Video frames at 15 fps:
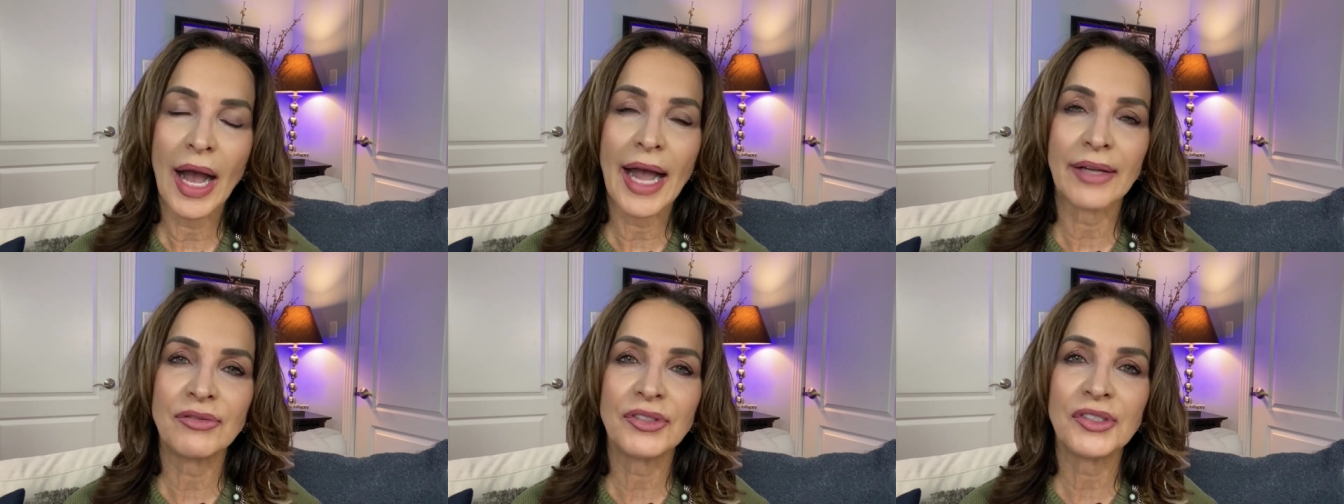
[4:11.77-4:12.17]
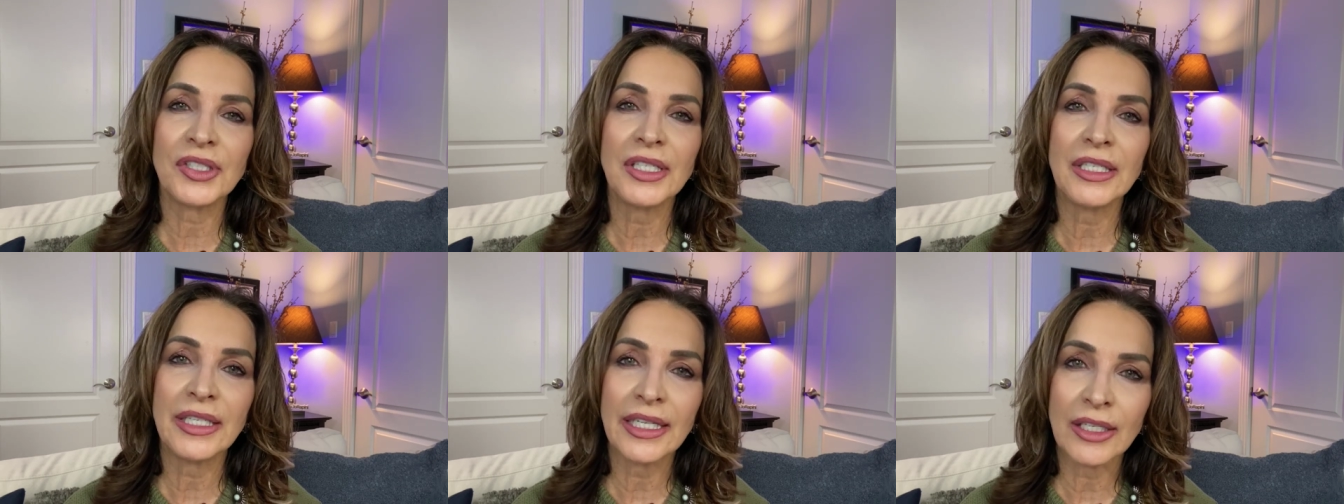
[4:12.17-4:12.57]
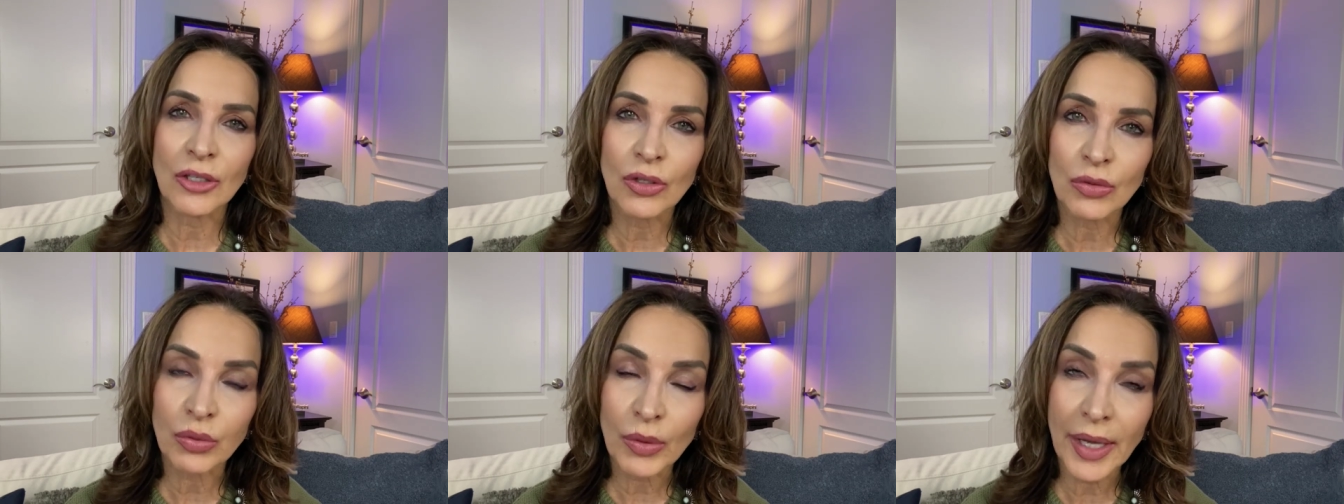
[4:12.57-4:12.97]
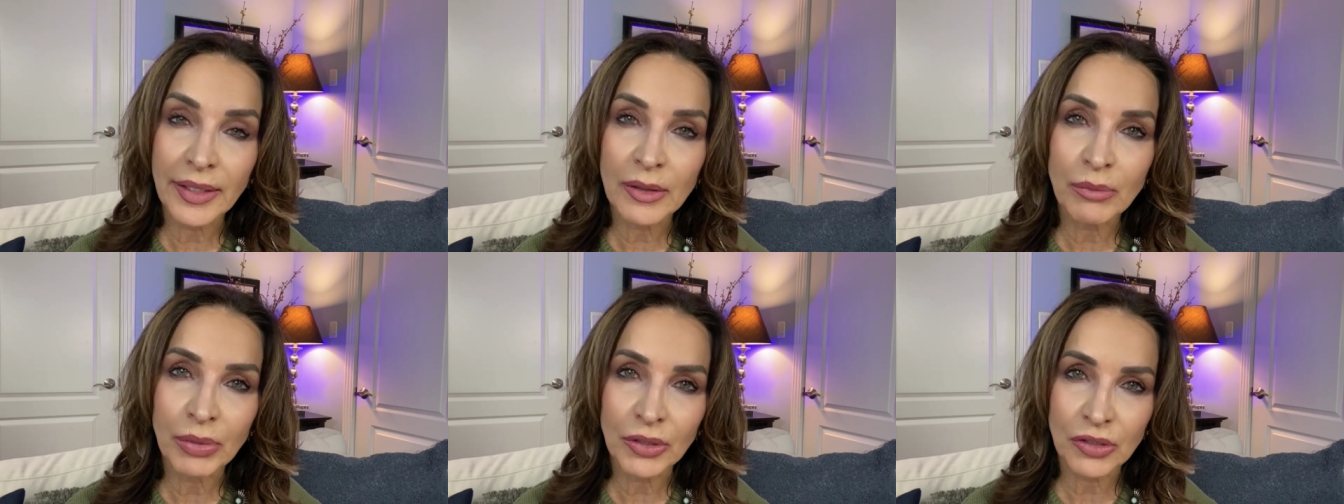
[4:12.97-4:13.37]
I've seen
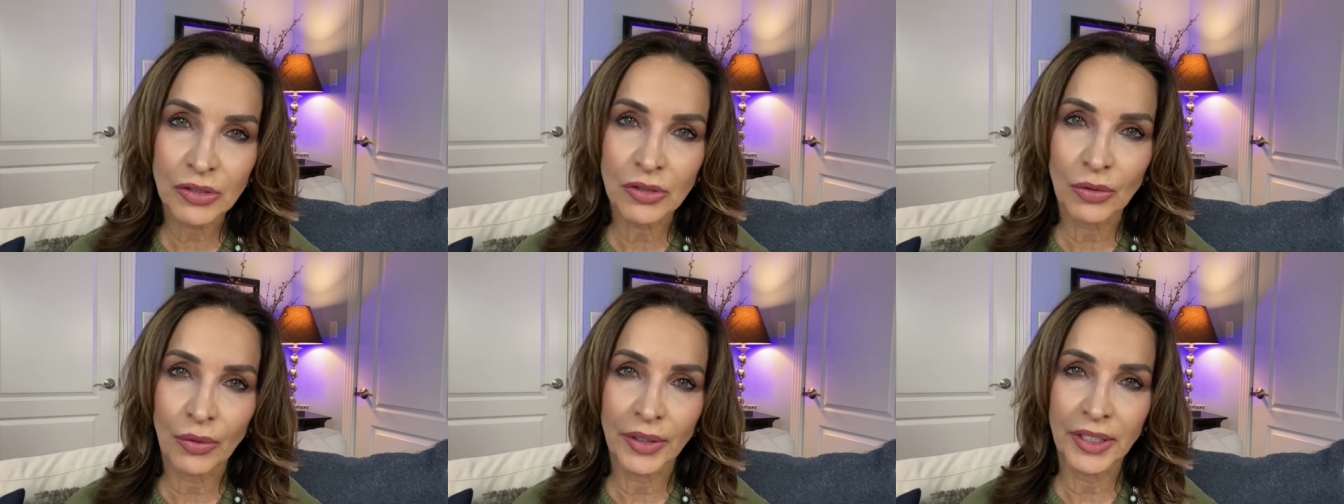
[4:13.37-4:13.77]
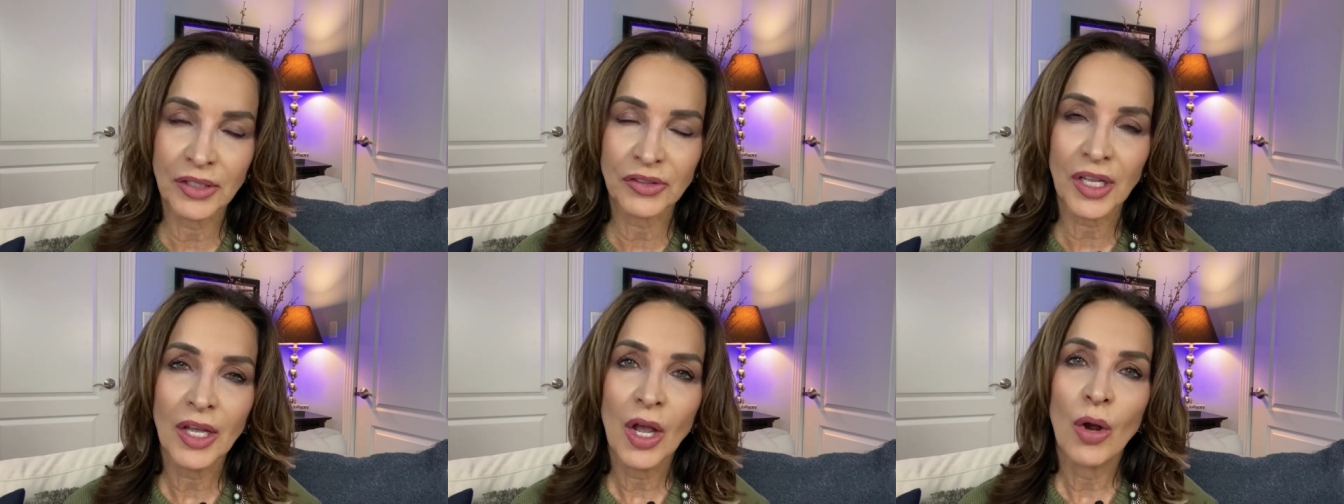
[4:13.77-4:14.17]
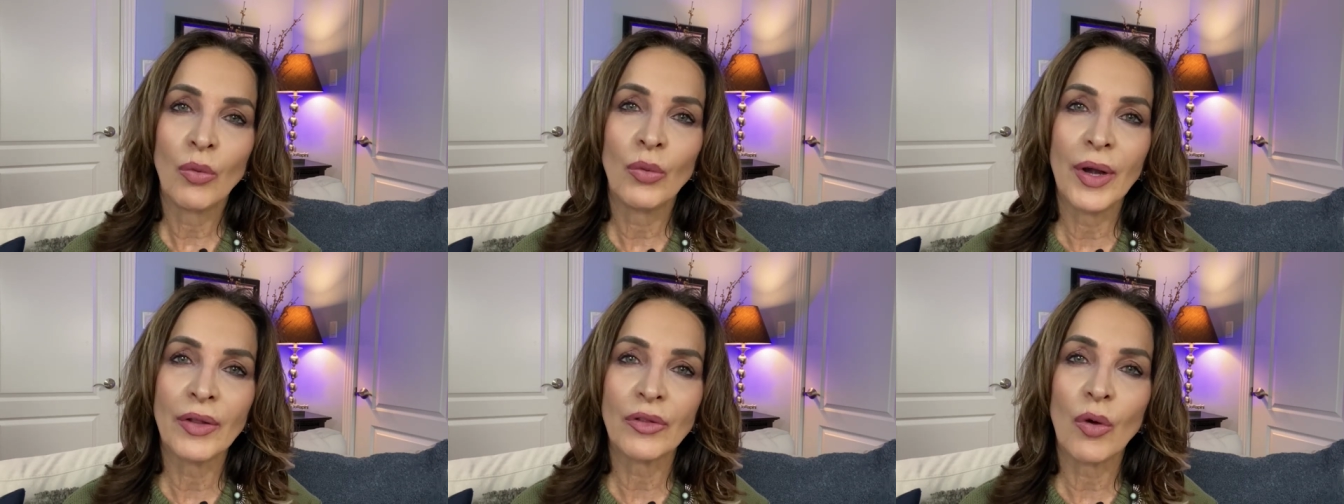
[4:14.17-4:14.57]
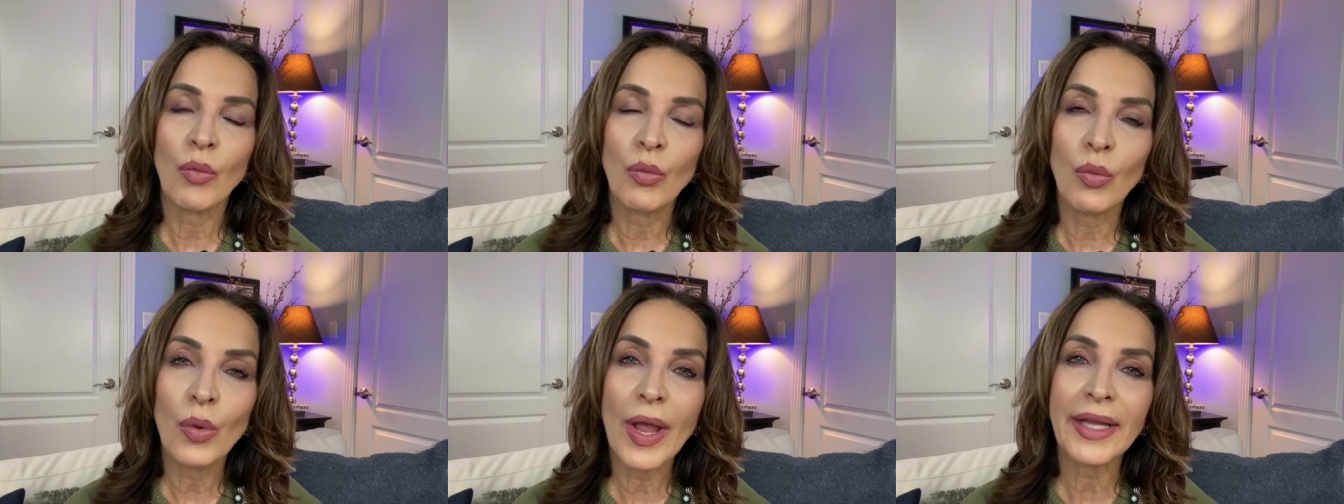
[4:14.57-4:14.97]
incredible stories where the
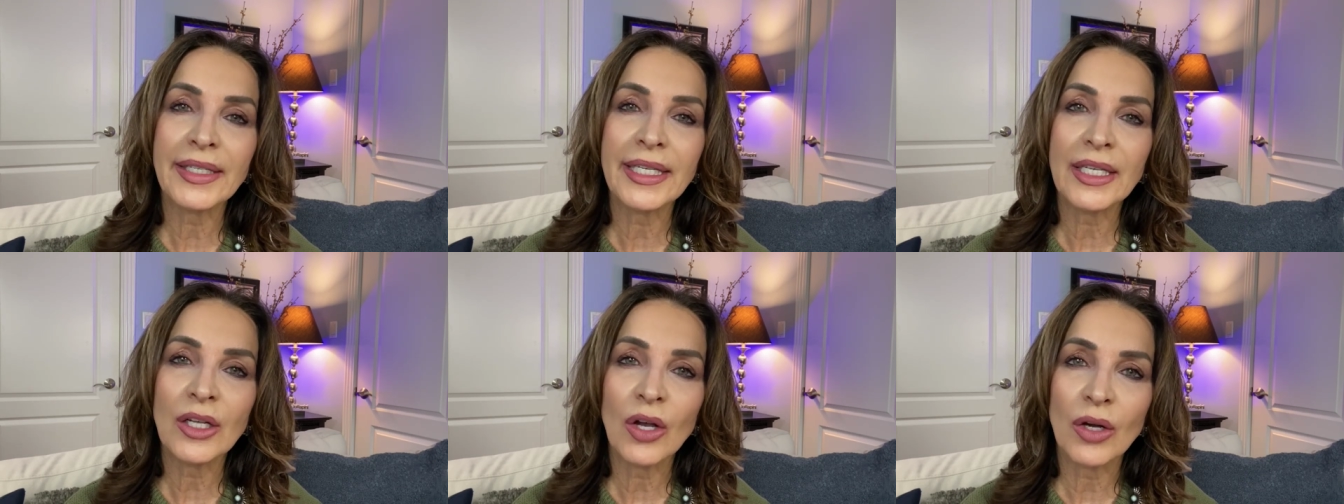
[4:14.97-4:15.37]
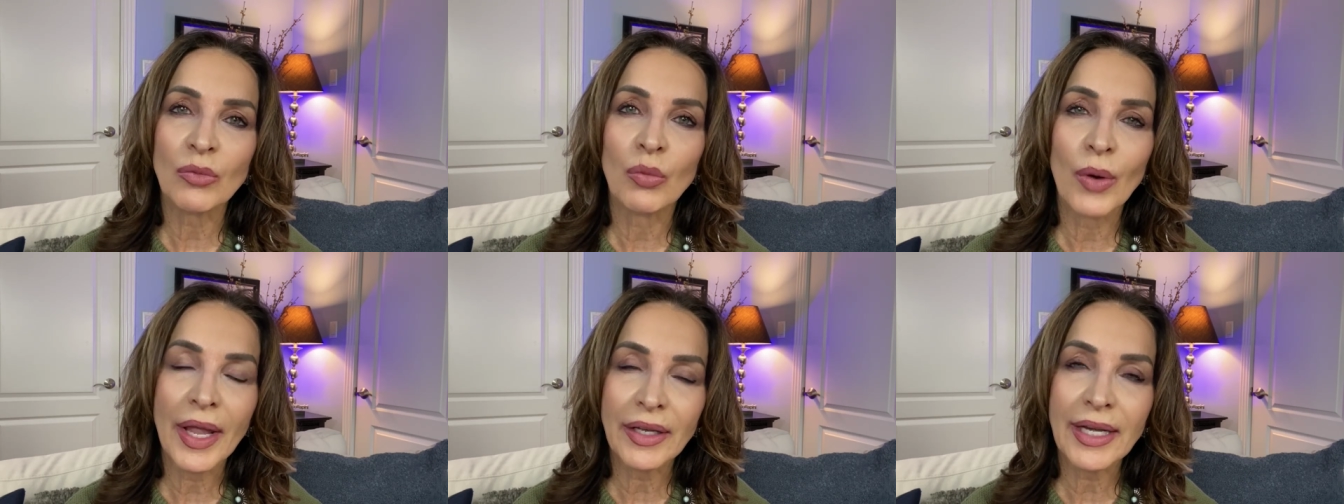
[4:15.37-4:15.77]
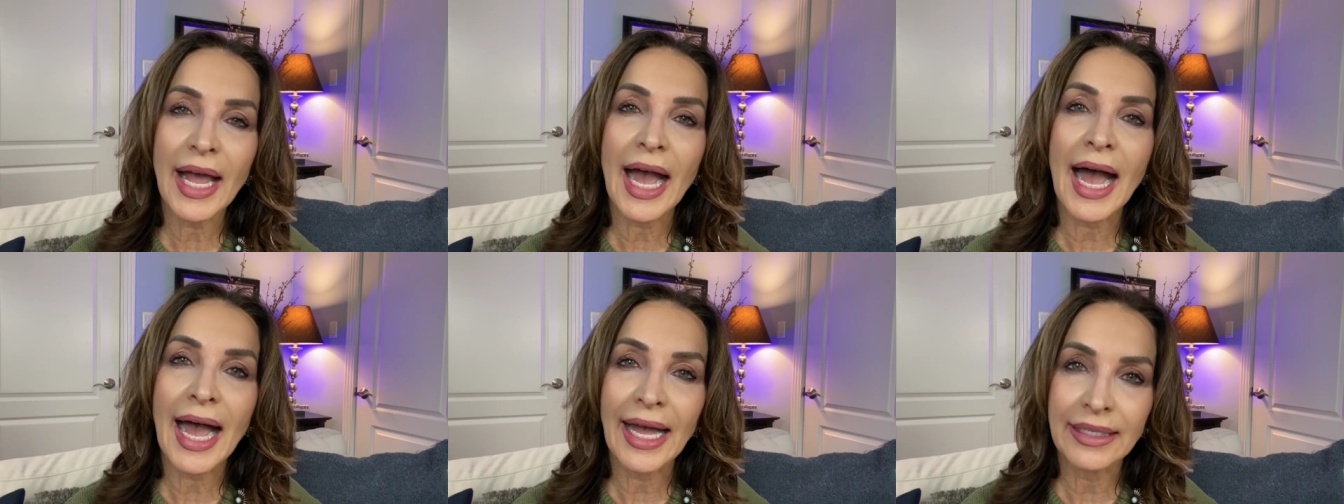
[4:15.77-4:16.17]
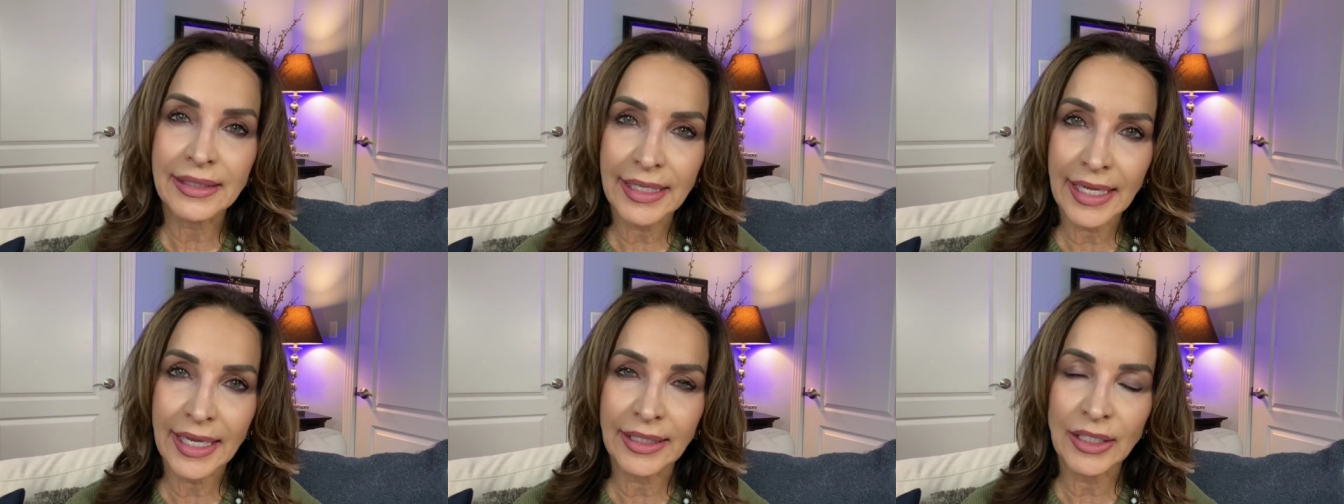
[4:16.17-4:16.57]
wedding went on
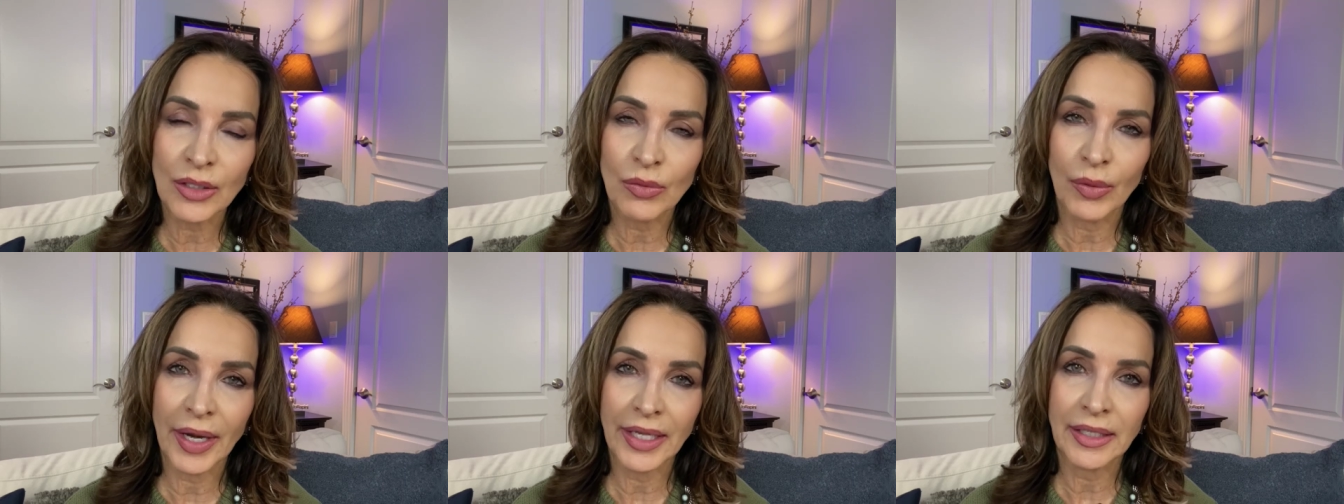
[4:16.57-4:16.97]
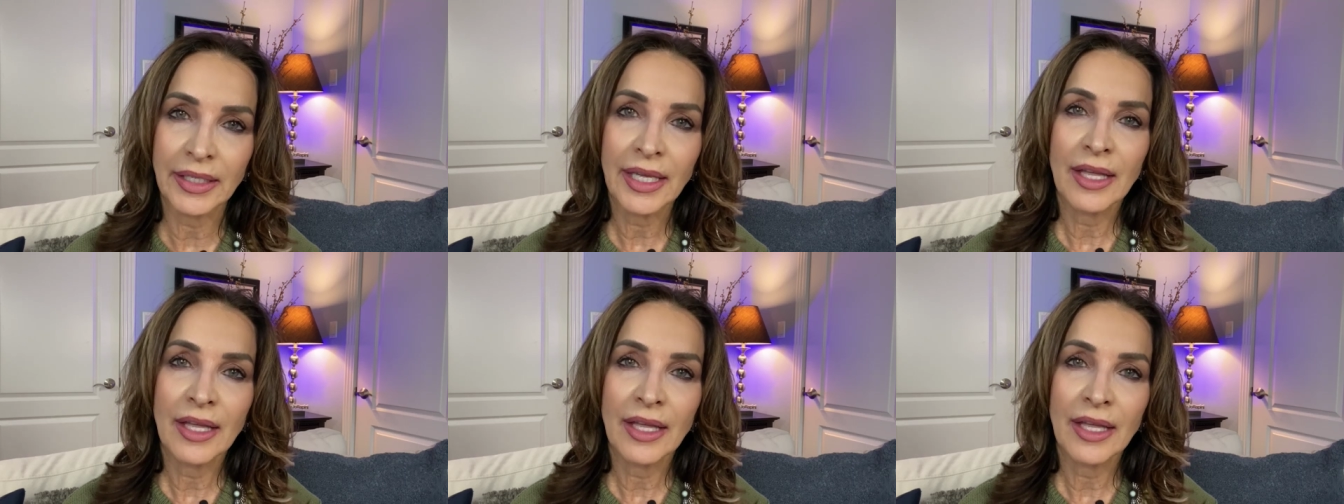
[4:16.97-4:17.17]
anyway.